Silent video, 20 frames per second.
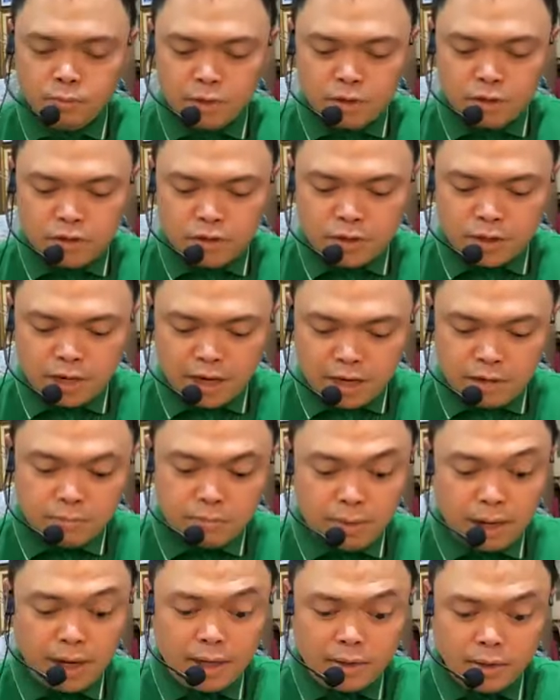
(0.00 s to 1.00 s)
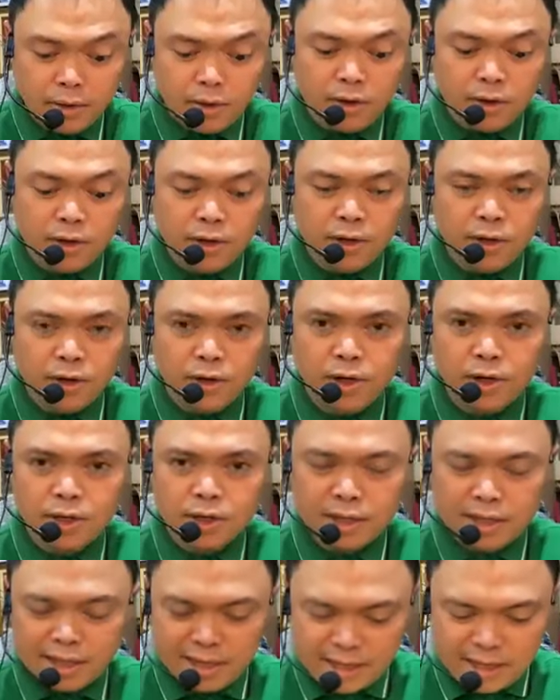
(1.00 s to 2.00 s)
which I read
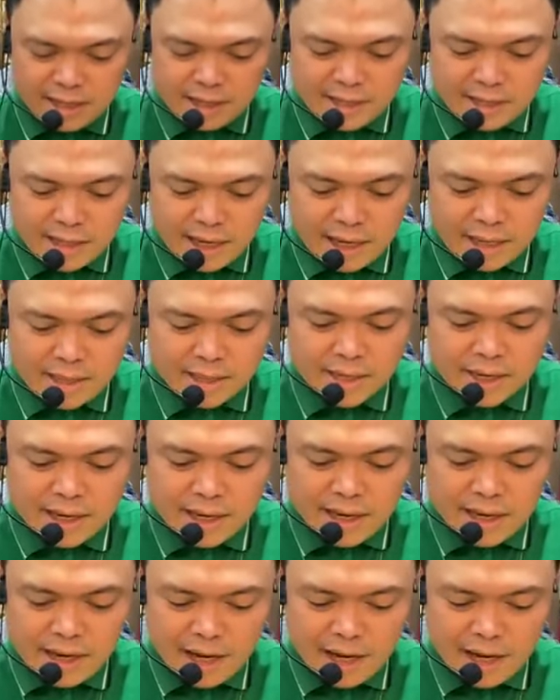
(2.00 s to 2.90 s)
earlier, it says,